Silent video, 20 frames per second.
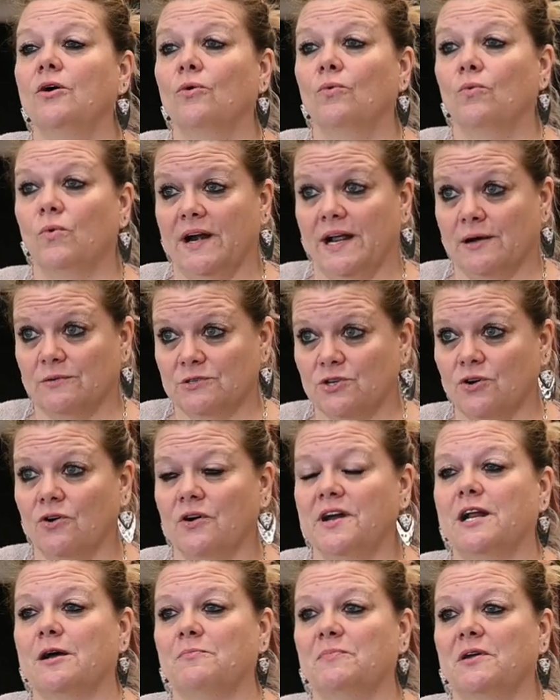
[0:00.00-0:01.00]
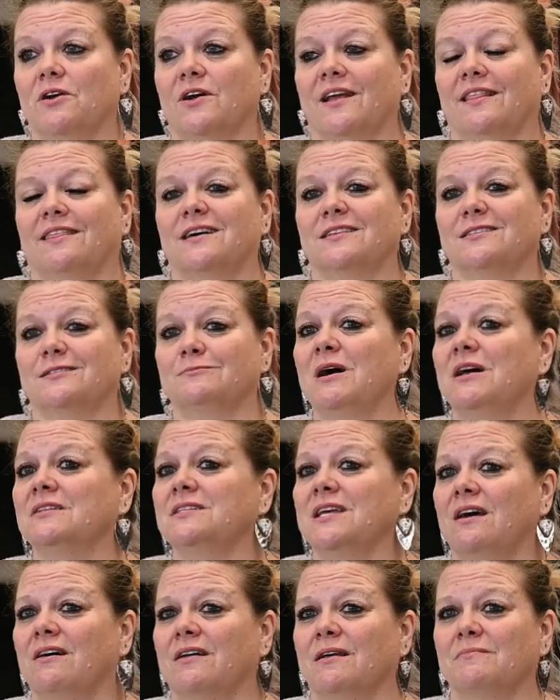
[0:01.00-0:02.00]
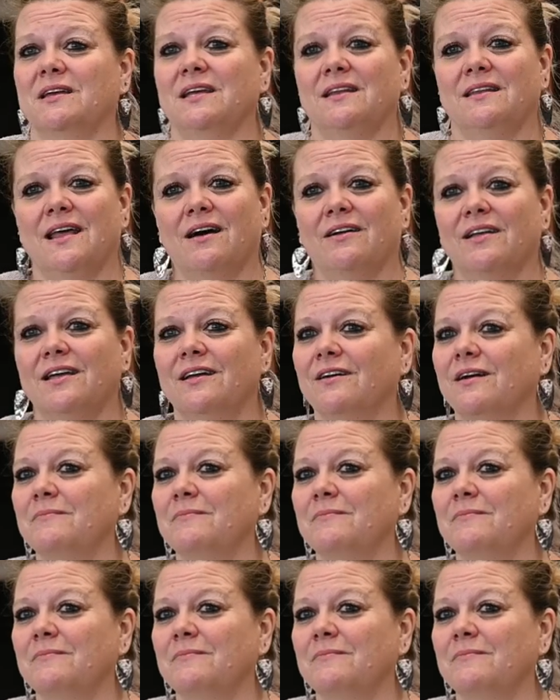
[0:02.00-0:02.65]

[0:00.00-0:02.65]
when I was growing up here, I thought, small town, I'm getting out of here,